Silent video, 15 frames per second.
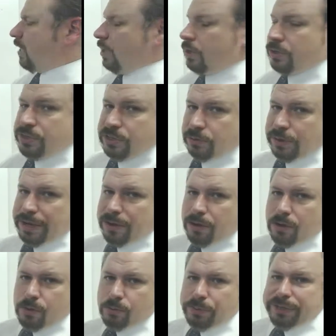so
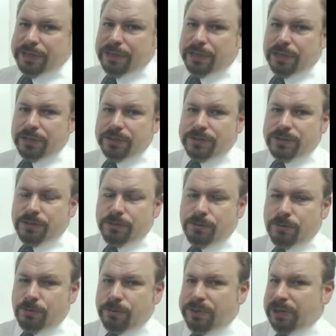now we need
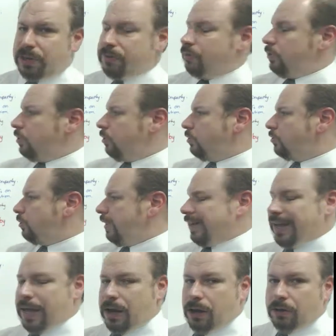to think of a little
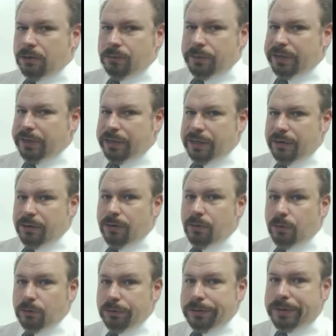trick. How do we get
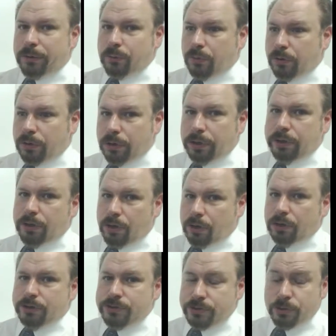only one
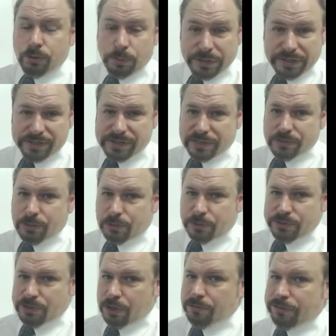R2? Because that's what
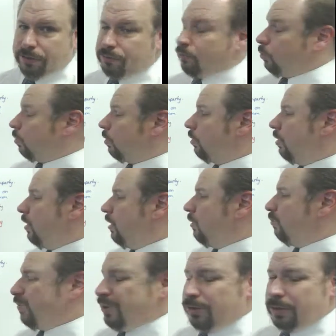we're solving for.
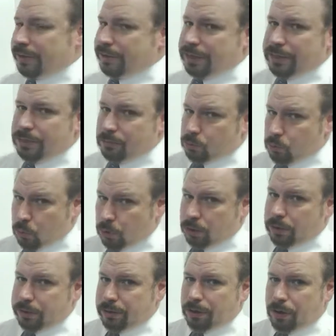we only need
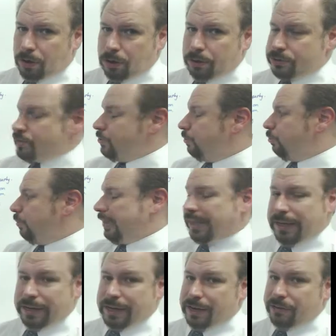one R2. We
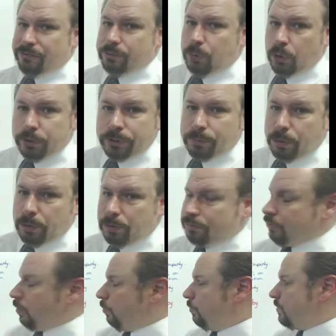can't have multiple
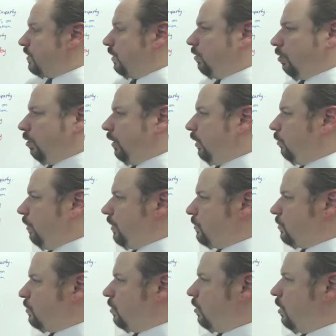of those in our
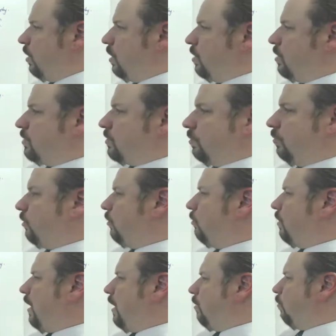equation. So to
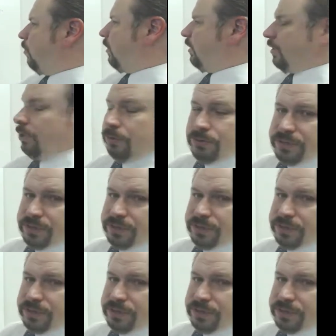do that, we're going to use the